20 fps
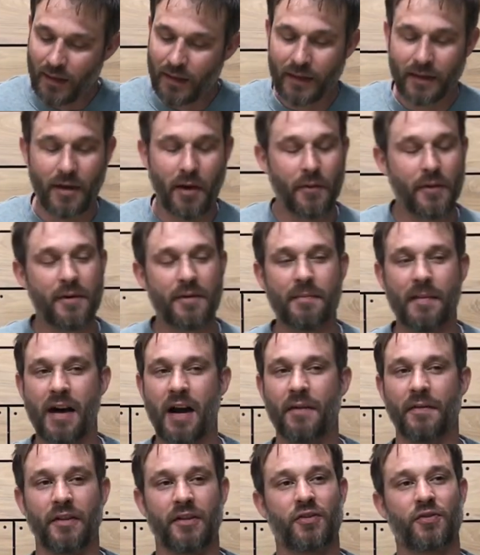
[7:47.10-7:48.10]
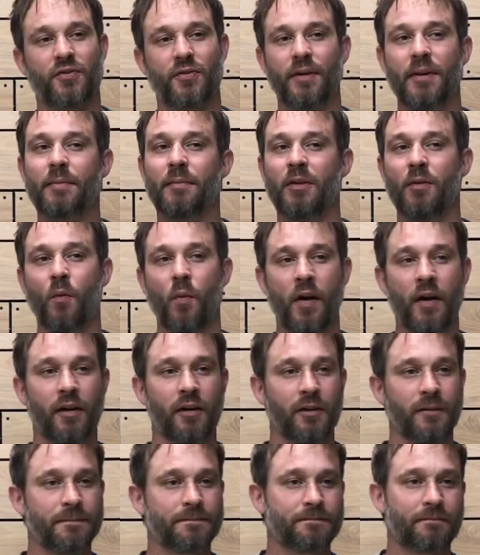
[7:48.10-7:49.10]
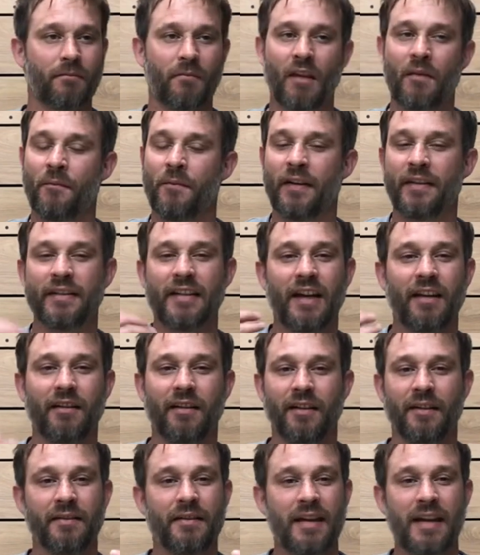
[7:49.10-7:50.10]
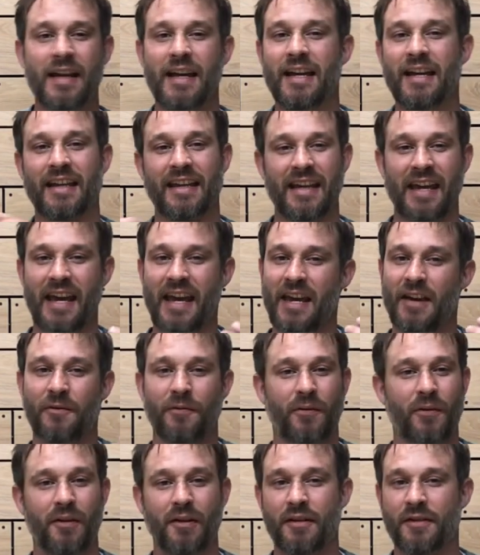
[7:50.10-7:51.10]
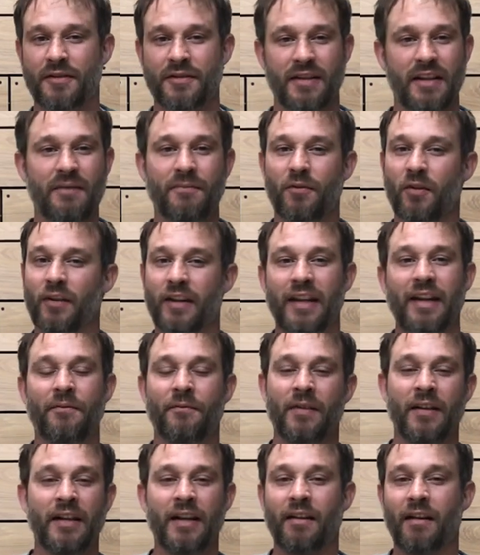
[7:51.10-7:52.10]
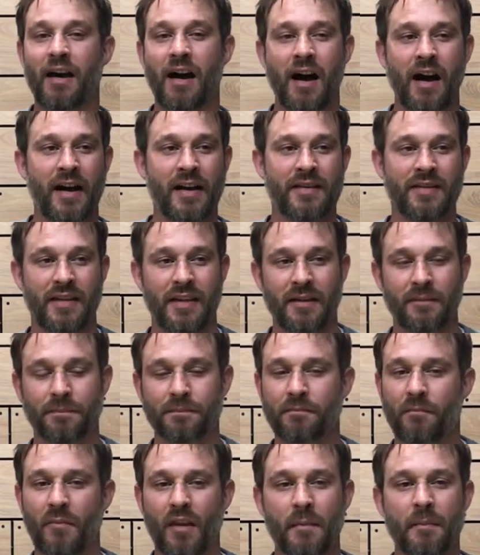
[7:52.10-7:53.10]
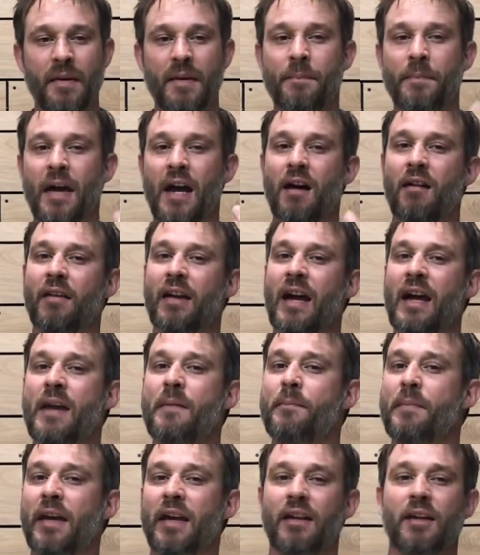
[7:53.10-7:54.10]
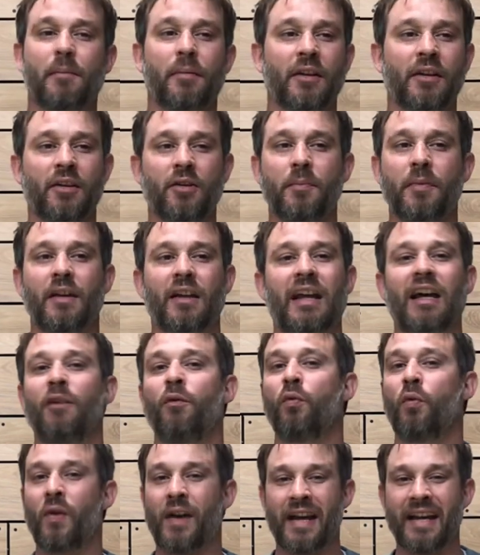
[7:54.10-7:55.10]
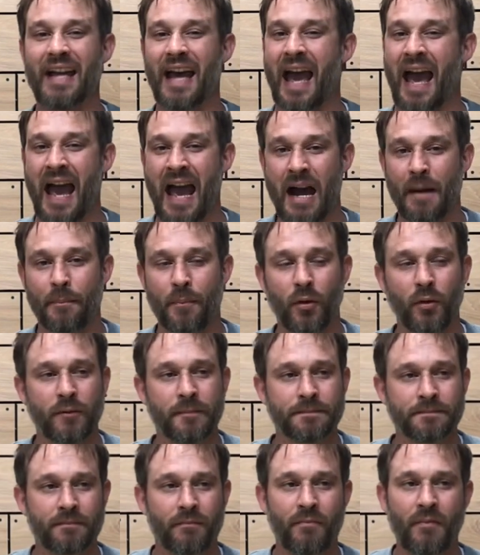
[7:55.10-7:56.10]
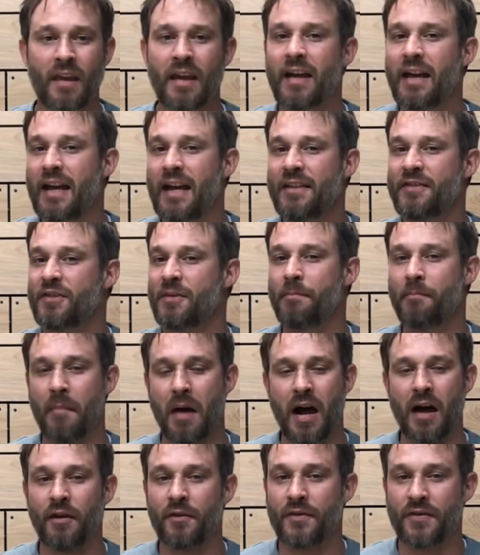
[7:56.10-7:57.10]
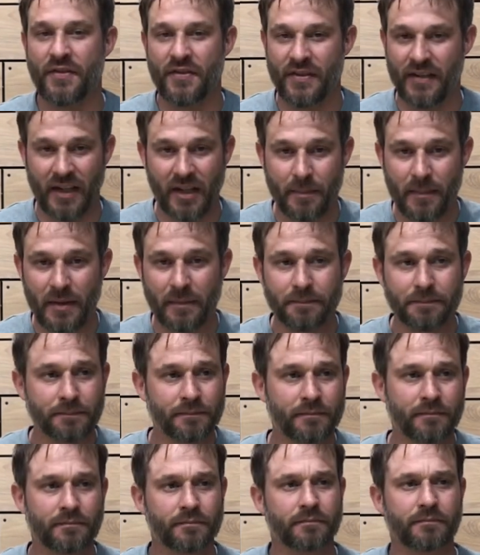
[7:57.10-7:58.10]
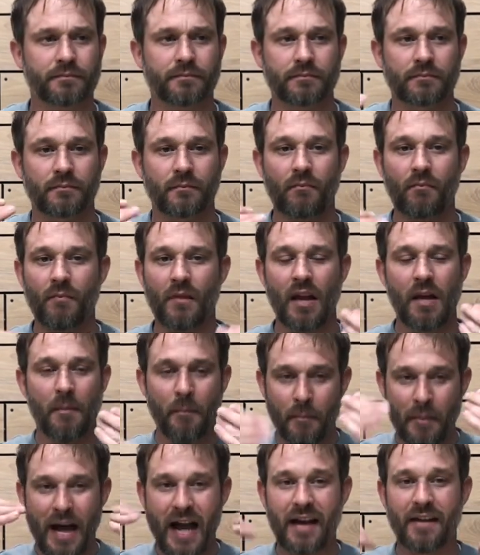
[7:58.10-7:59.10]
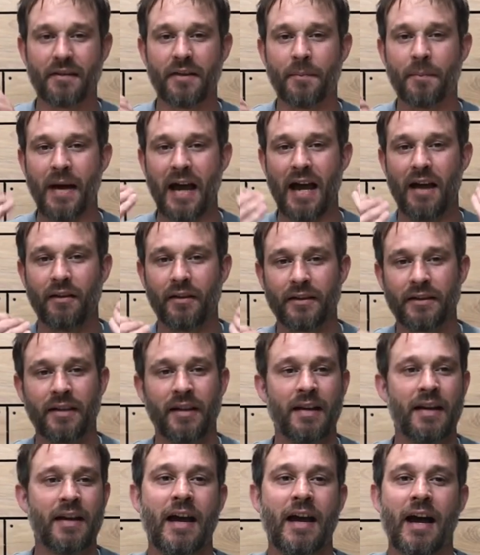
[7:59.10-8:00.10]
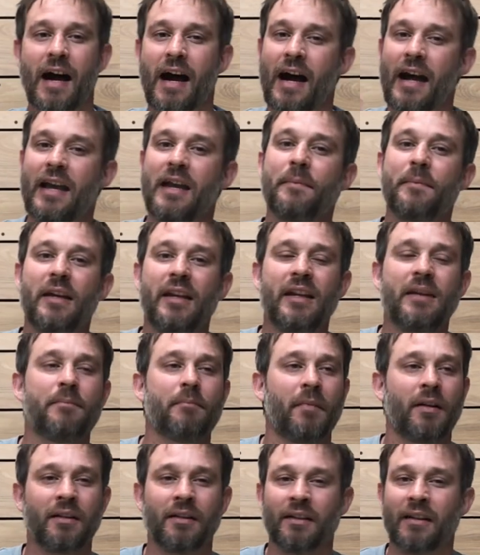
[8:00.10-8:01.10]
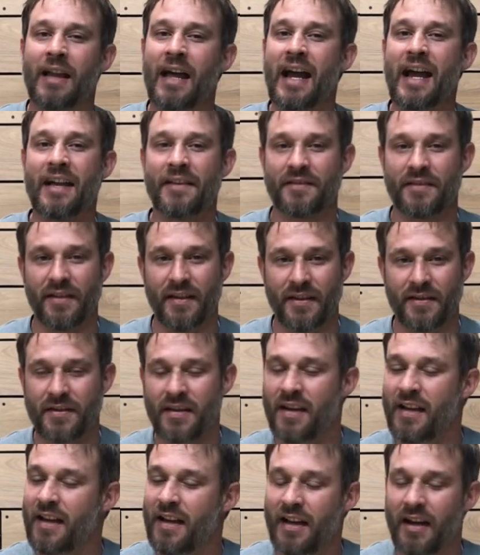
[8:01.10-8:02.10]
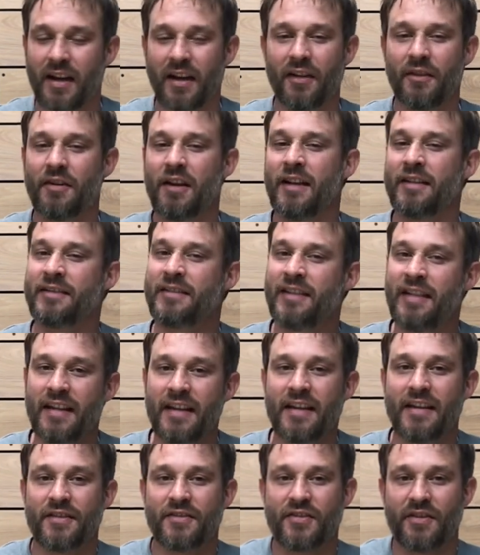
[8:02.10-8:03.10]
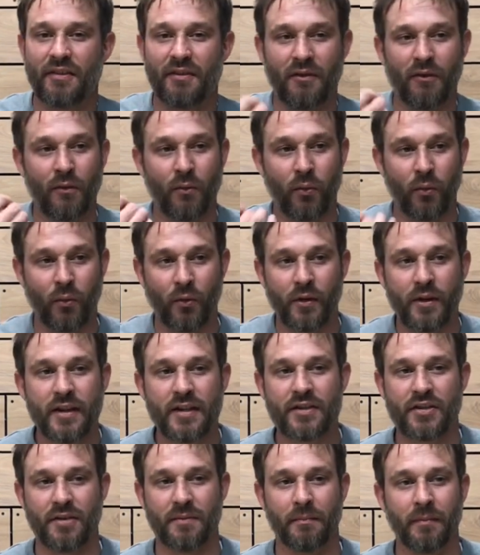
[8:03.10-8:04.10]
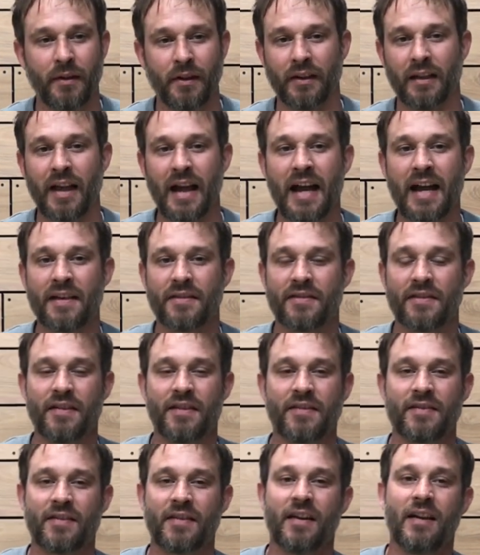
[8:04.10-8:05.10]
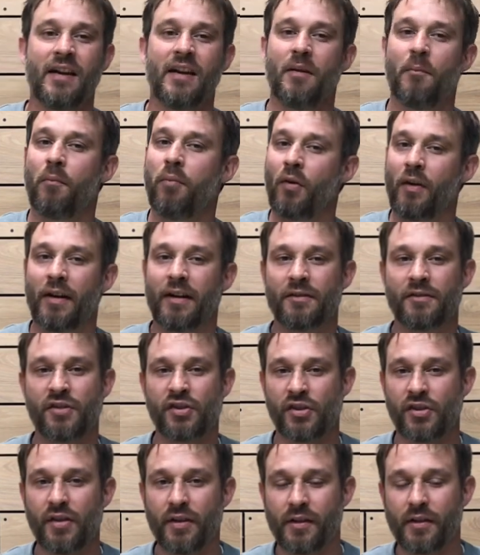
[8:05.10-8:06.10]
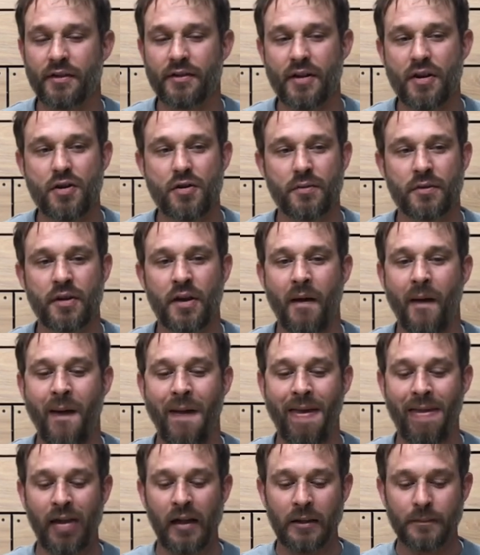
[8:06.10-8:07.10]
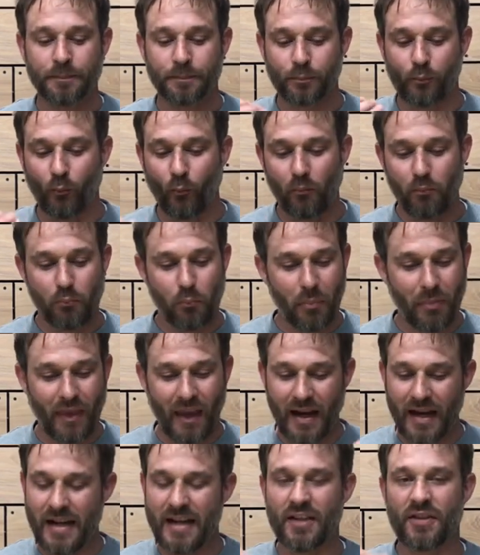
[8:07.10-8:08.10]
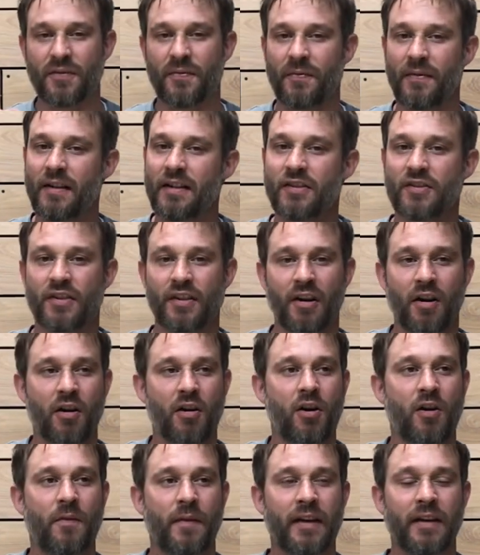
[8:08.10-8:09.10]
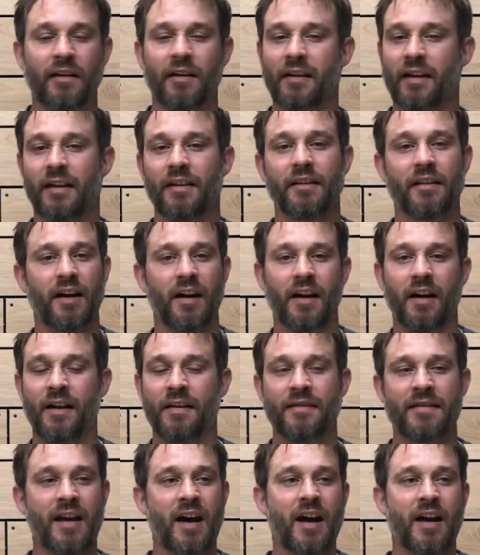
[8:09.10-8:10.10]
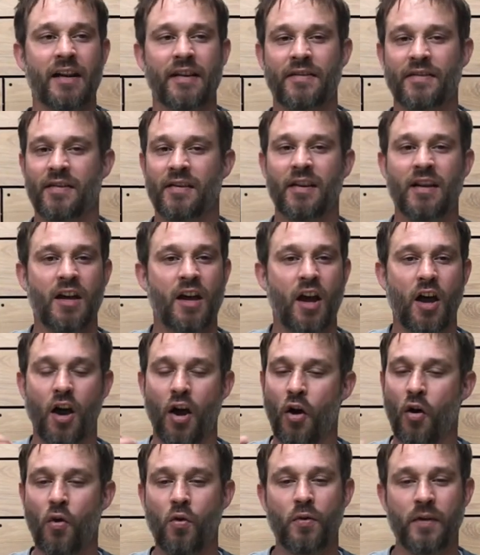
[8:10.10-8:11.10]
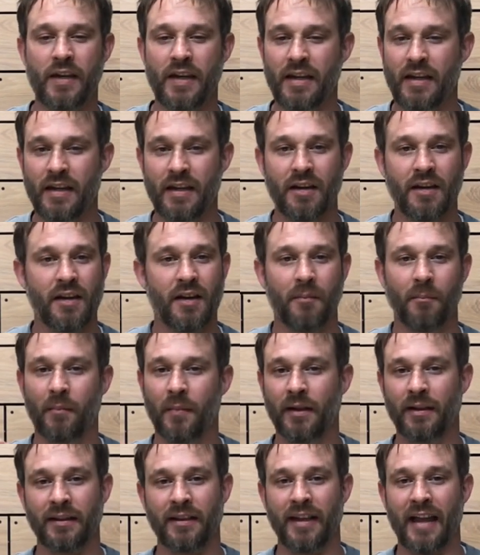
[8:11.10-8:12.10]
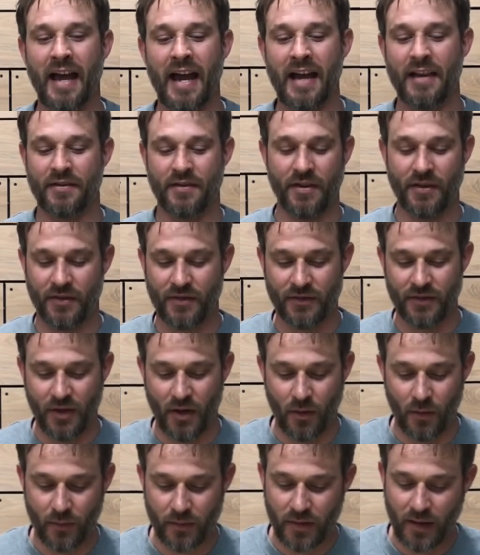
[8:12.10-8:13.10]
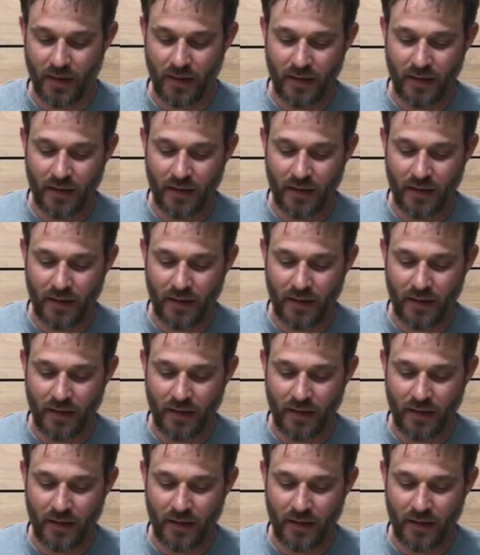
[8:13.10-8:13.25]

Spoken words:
Coating the mouth extremely well. Vanilla cake frosting, vanilla icing. Mid palate, I am picking up a little bit like a red apple and some mild cinnamon. Back of the palate, I am getting molasses, a dense, rich molasses, brown sugar note. And it's finishing off in like a nice, oaky molasses note